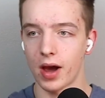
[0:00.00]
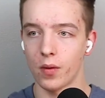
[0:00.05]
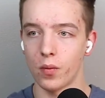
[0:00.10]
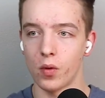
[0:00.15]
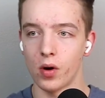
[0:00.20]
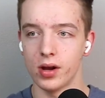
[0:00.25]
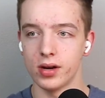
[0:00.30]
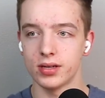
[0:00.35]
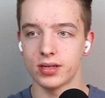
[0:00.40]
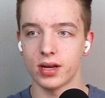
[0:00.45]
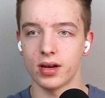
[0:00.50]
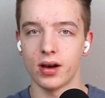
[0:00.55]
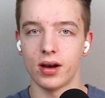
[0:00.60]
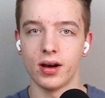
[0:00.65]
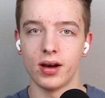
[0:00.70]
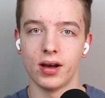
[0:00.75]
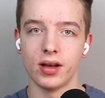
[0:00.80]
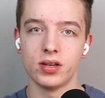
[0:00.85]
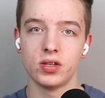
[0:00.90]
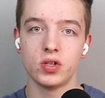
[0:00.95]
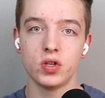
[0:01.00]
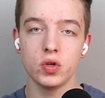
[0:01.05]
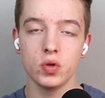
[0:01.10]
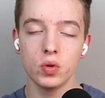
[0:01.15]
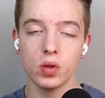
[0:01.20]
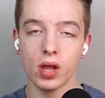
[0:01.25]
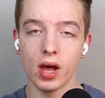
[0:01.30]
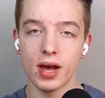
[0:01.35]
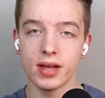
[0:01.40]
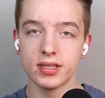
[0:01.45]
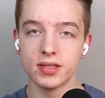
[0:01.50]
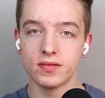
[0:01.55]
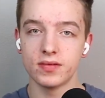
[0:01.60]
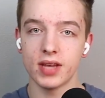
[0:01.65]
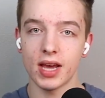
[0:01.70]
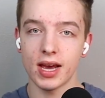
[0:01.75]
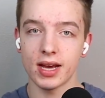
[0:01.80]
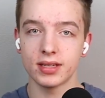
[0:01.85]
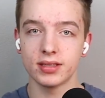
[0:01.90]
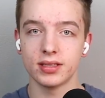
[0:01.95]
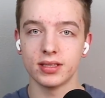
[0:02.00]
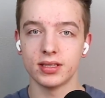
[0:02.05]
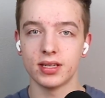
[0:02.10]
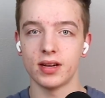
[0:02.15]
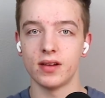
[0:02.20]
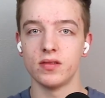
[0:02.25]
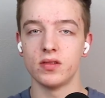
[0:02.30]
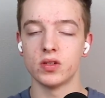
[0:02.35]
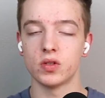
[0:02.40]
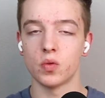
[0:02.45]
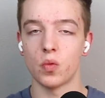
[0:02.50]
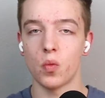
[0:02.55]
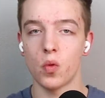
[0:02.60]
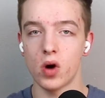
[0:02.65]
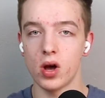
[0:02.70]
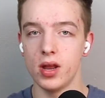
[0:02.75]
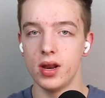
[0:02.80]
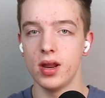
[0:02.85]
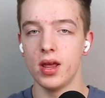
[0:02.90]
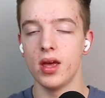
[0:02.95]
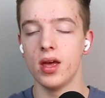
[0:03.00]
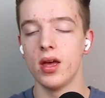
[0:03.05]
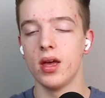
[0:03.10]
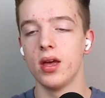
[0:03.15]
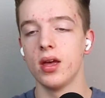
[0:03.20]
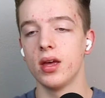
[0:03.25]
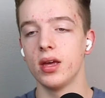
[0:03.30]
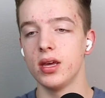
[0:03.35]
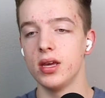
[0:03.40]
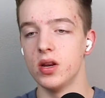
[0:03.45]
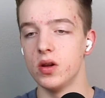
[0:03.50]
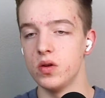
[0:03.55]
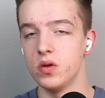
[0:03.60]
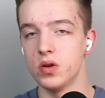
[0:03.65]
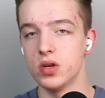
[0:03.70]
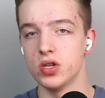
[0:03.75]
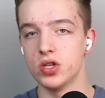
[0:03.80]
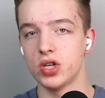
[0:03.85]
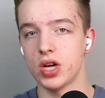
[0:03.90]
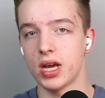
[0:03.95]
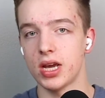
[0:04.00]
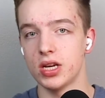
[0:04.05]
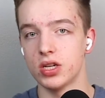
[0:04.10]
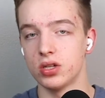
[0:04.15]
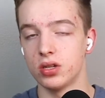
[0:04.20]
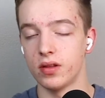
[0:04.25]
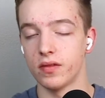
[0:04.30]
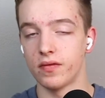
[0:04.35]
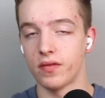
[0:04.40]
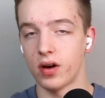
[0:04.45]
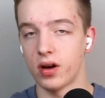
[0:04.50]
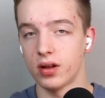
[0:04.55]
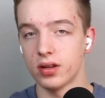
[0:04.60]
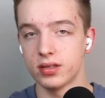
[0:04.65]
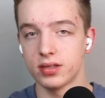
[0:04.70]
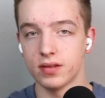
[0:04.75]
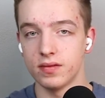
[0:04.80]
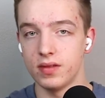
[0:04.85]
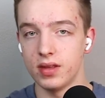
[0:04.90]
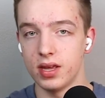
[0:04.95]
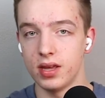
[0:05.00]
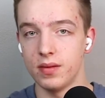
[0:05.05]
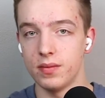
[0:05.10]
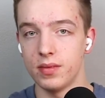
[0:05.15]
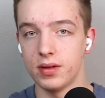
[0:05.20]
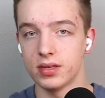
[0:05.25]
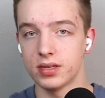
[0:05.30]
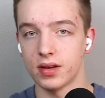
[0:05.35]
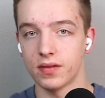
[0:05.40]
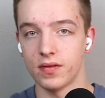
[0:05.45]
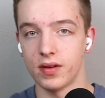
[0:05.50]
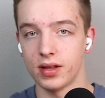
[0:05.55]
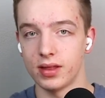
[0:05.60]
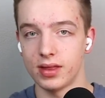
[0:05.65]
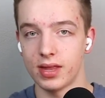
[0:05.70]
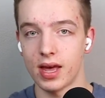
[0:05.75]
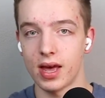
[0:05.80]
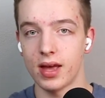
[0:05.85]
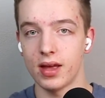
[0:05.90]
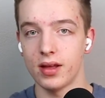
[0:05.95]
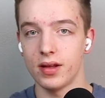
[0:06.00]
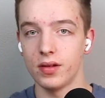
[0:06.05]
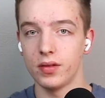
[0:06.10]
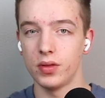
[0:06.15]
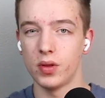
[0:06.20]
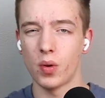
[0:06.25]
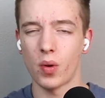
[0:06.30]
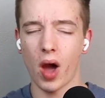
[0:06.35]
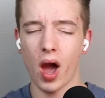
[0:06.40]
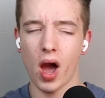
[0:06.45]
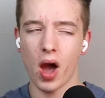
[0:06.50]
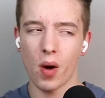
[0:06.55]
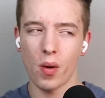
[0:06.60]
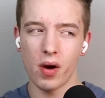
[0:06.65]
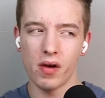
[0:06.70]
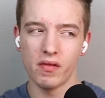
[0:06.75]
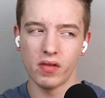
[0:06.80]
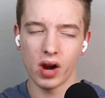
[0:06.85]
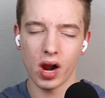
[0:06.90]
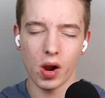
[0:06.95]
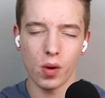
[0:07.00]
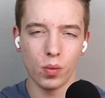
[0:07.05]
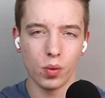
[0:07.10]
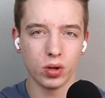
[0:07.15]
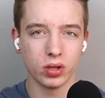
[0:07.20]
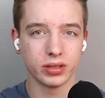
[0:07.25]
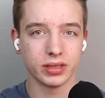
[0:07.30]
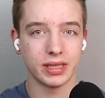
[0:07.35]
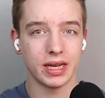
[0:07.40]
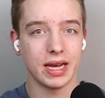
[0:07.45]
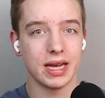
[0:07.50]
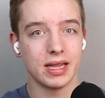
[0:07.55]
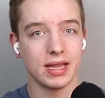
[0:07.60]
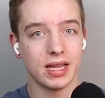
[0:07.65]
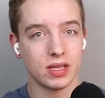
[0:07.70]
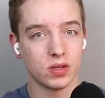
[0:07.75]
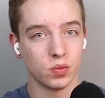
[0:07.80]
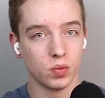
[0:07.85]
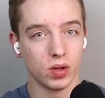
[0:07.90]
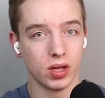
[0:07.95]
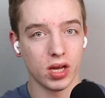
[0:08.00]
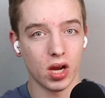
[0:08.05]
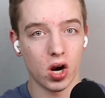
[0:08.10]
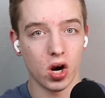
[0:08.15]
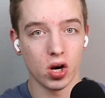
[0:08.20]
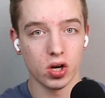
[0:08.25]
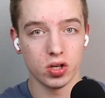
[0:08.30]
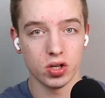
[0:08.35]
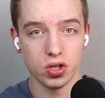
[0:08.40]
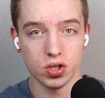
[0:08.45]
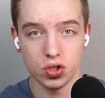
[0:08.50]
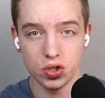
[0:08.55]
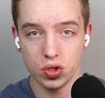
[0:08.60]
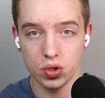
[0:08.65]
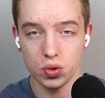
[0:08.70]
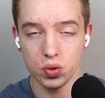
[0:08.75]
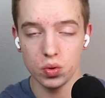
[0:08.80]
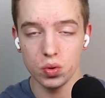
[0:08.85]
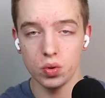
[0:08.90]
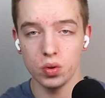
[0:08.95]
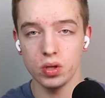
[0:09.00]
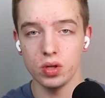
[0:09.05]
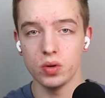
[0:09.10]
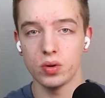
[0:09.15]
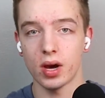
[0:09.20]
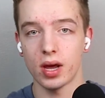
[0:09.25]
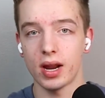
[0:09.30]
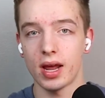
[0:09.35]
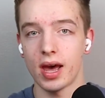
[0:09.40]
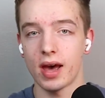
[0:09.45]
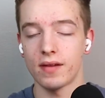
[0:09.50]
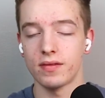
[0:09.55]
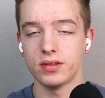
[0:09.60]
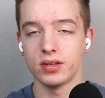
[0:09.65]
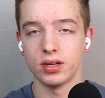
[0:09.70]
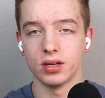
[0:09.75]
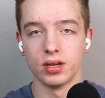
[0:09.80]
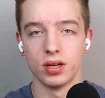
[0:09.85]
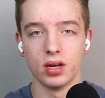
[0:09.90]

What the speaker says: want 2 lines of text instead of just 1. You can change the fonts of them and stuff like that. Though, however, I will say that's really hard to do. You kind of have to